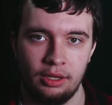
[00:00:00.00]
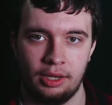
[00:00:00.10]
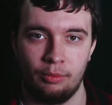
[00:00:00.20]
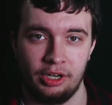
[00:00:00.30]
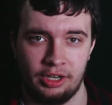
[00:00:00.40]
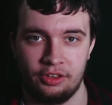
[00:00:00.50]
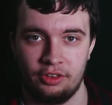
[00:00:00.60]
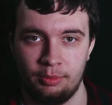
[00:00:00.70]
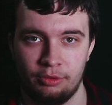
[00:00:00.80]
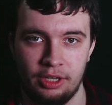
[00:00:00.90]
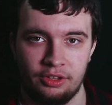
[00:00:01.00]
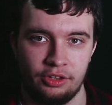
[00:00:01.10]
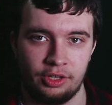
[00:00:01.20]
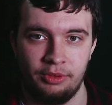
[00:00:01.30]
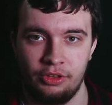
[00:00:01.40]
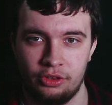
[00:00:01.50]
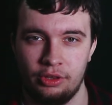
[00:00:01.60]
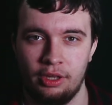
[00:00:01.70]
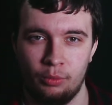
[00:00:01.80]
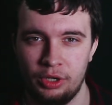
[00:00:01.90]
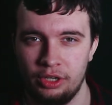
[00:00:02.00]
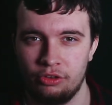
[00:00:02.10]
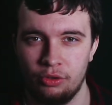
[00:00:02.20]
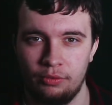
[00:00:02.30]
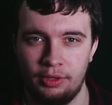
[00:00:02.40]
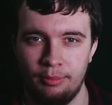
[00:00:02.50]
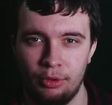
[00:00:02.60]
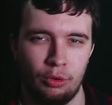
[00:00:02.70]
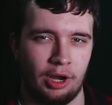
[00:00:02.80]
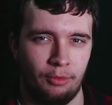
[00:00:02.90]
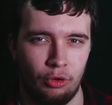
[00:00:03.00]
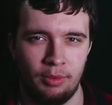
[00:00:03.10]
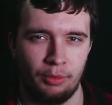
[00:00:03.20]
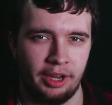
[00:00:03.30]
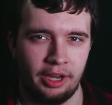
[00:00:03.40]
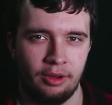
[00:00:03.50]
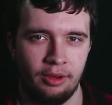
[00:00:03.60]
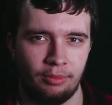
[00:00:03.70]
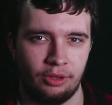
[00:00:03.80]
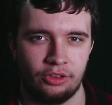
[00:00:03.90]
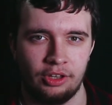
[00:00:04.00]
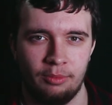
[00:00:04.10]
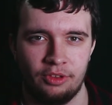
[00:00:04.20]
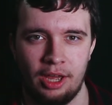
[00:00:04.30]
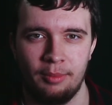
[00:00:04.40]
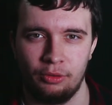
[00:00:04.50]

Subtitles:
Like when I get sleep paralysis, I'm in this weird sort of limbo where I know I'm awake, but at the same time I